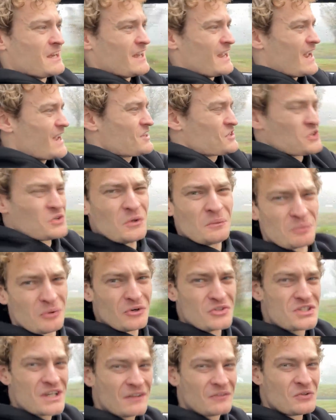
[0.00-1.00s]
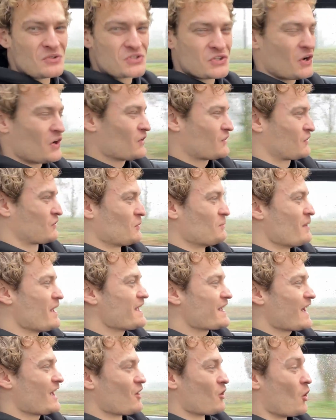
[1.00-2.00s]
it's a good project to start to
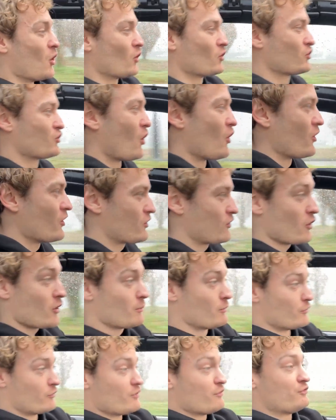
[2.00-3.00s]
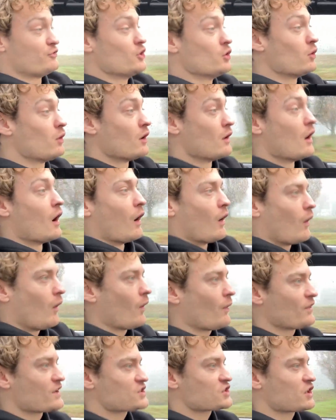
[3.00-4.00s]
make a long-term review
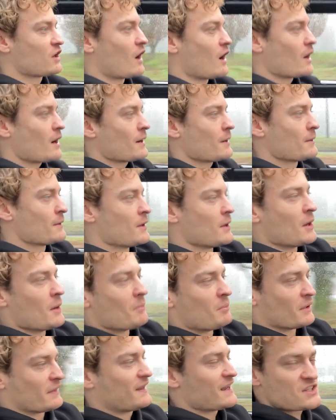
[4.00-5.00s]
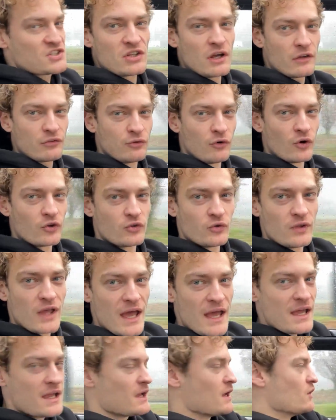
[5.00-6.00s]
on this car. But that's not for
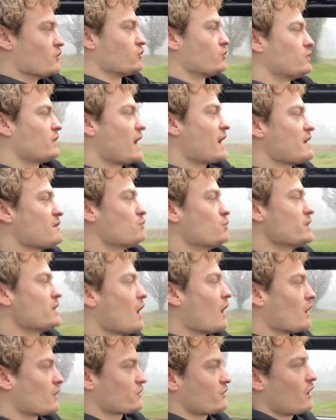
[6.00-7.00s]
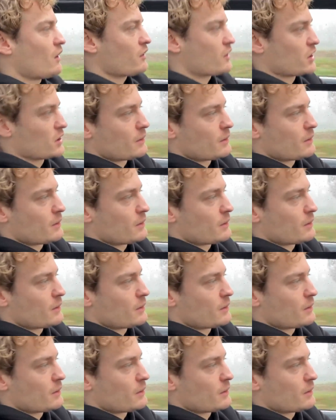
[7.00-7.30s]
today. Today we are talking